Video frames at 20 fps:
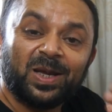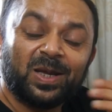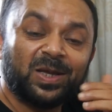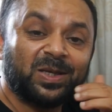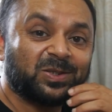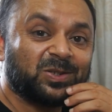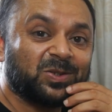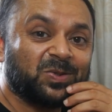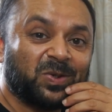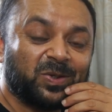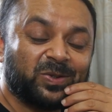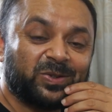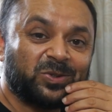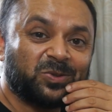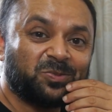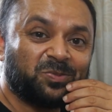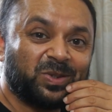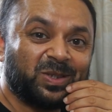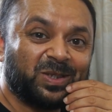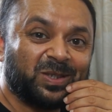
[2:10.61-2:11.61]
It's going
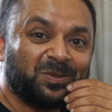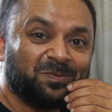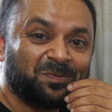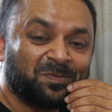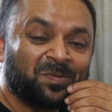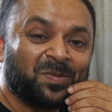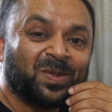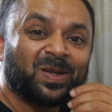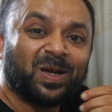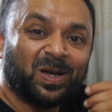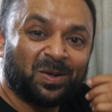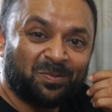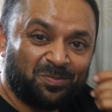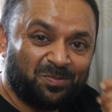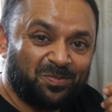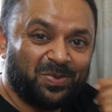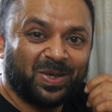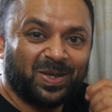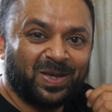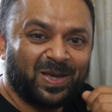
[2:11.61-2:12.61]
to be a
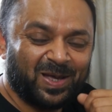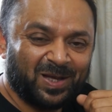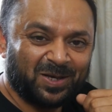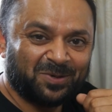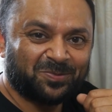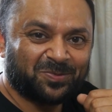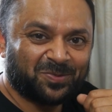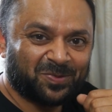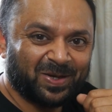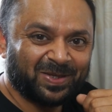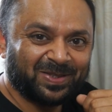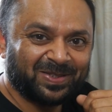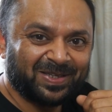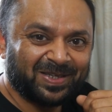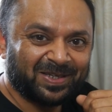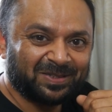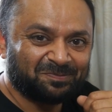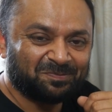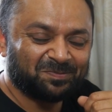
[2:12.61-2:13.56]
big help right here.